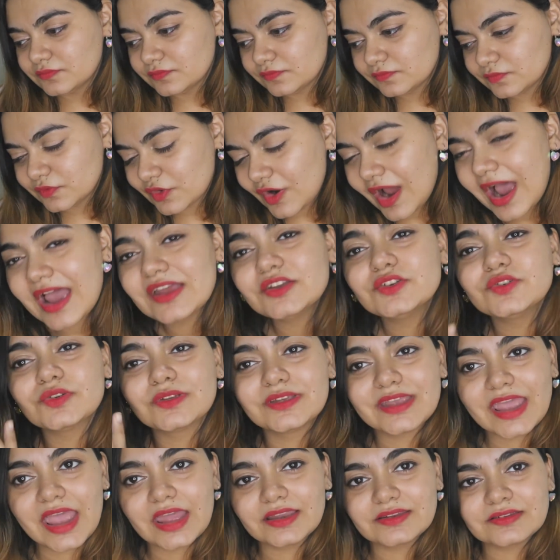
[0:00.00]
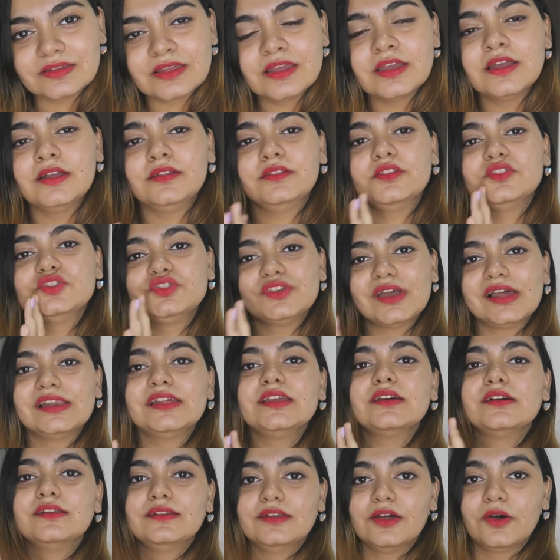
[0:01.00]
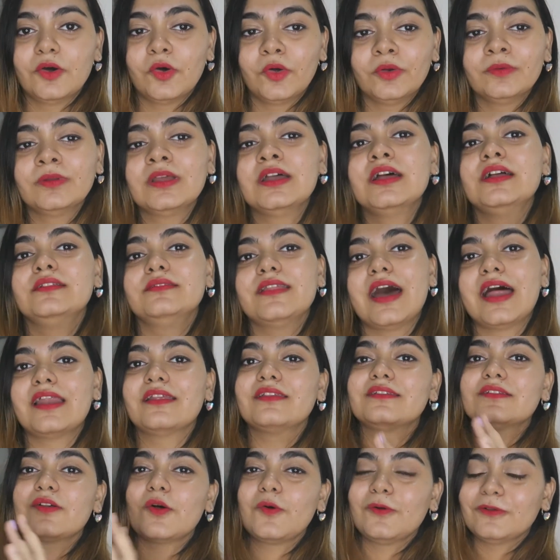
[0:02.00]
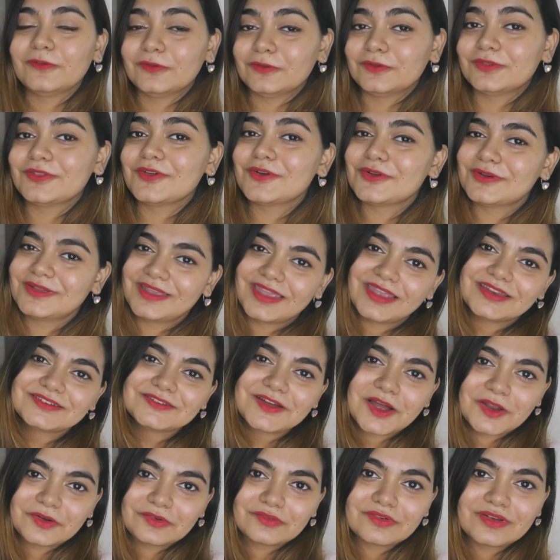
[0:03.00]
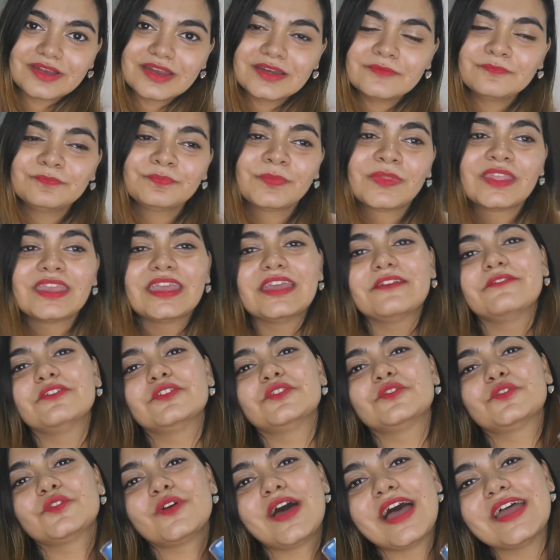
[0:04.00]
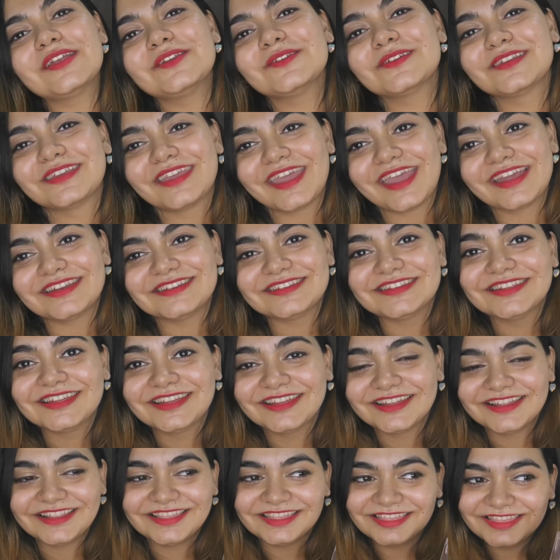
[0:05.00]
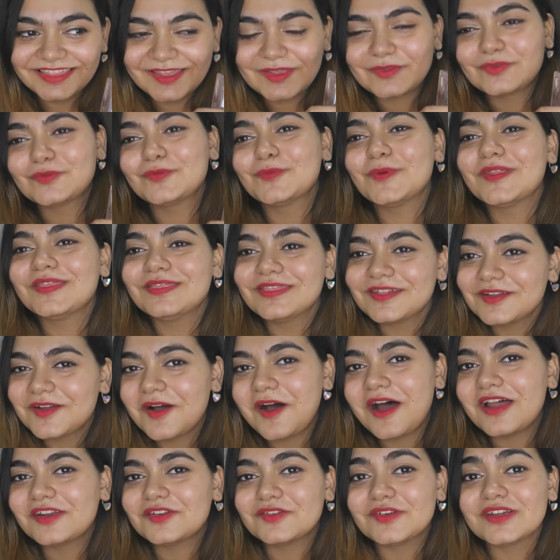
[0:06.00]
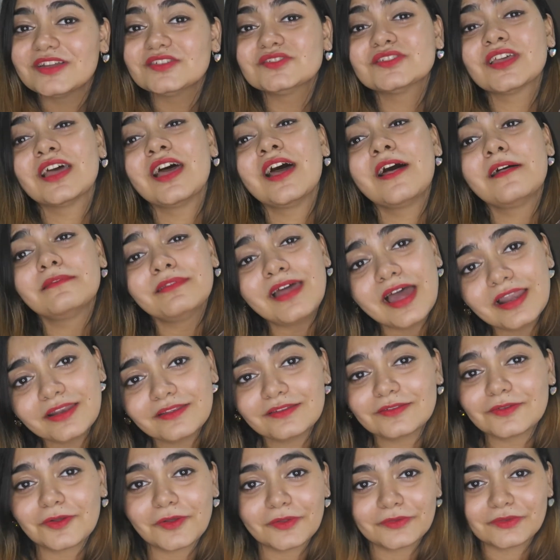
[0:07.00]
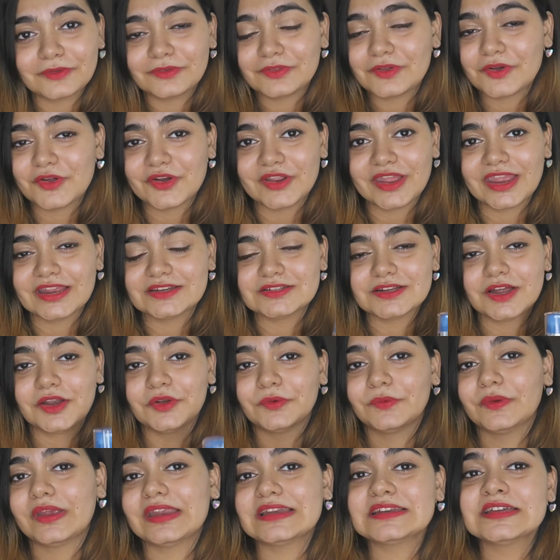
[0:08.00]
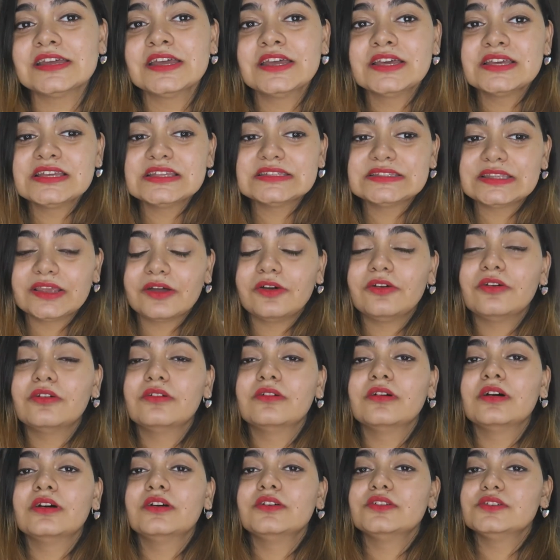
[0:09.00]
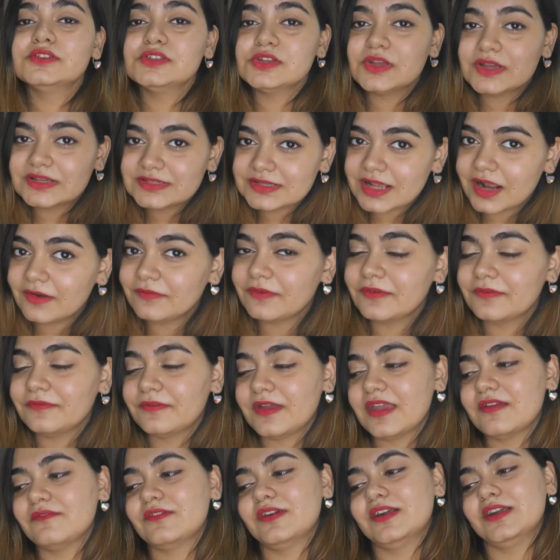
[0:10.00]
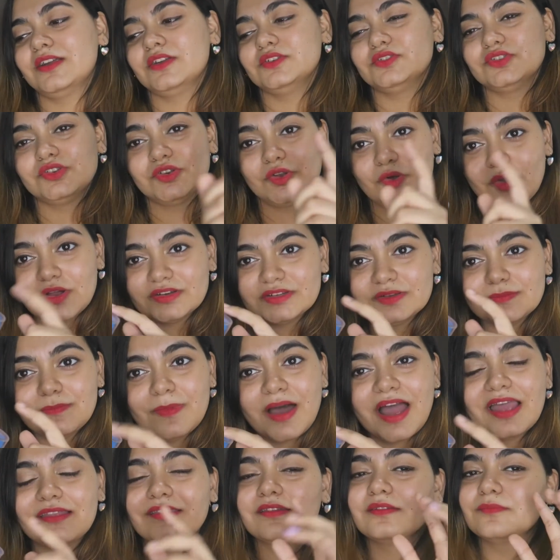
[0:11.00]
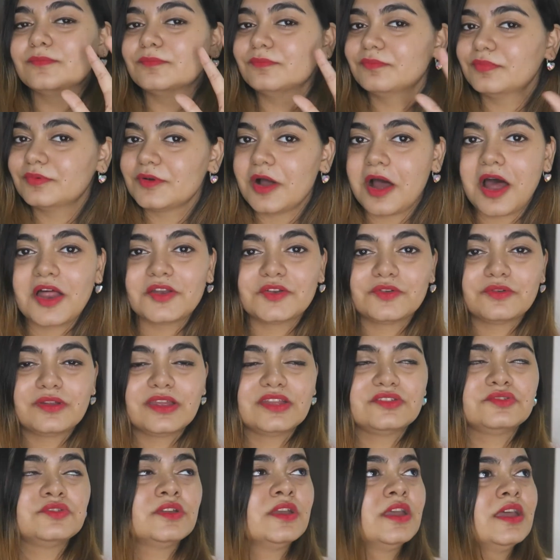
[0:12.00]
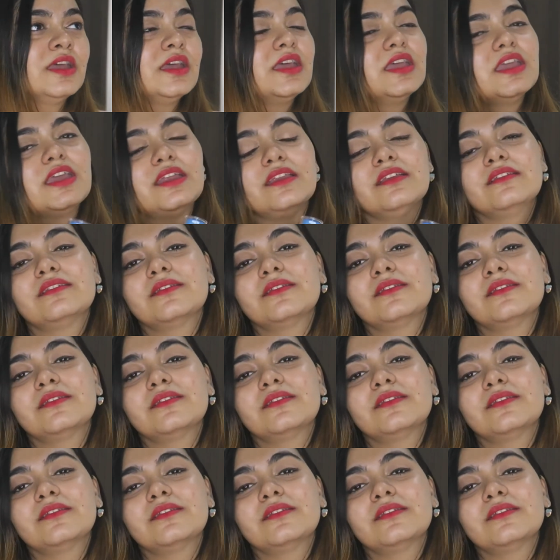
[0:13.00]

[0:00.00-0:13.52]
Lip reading: try to get jelly alone, that is also $3,800. If you try to get this with the cartridge, that is also $3,800. So do yourself a favor, do not buy the cartridge. It is